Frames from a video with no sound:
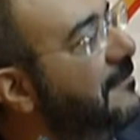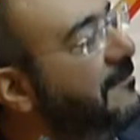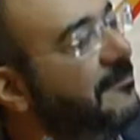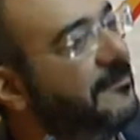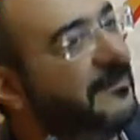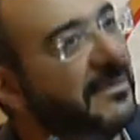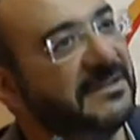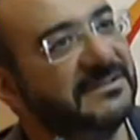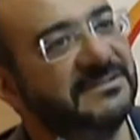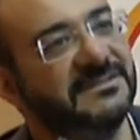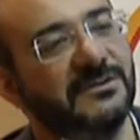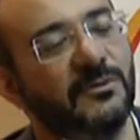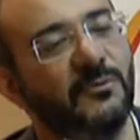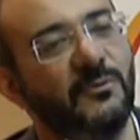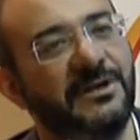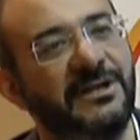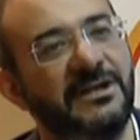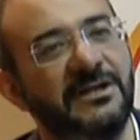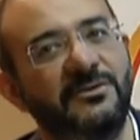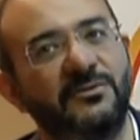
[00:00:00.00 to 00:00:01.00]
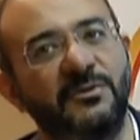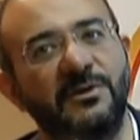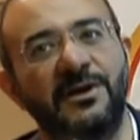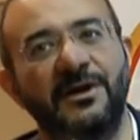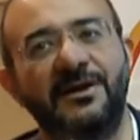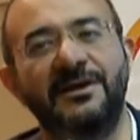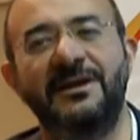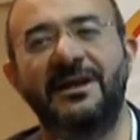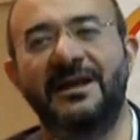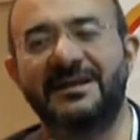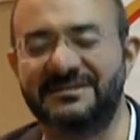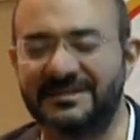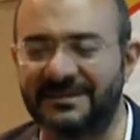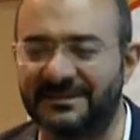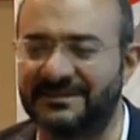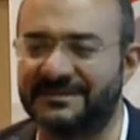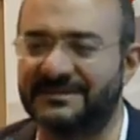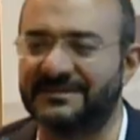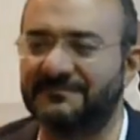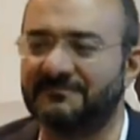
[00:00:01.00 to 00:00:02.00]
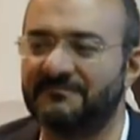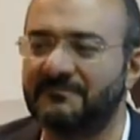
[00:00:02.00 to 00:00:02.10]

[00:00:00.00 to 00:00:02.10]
But we need to learn lessons